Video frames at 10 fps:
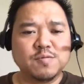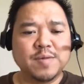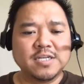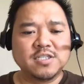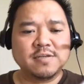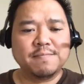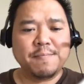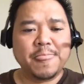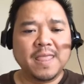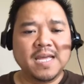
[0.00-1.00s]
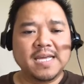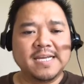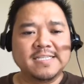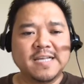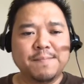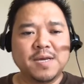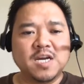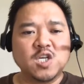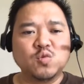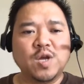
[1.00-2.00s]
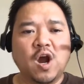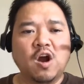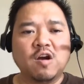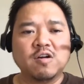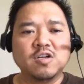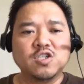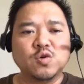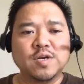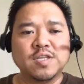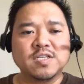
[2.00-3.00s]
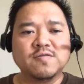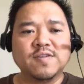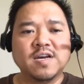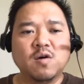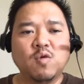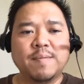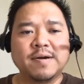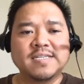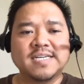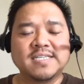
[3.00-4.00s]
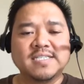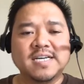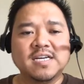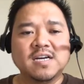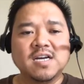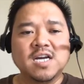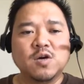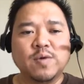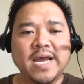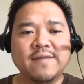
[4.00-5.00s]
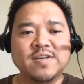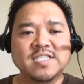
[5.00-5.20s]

mention is that because we are doing this via WebRTC, we have this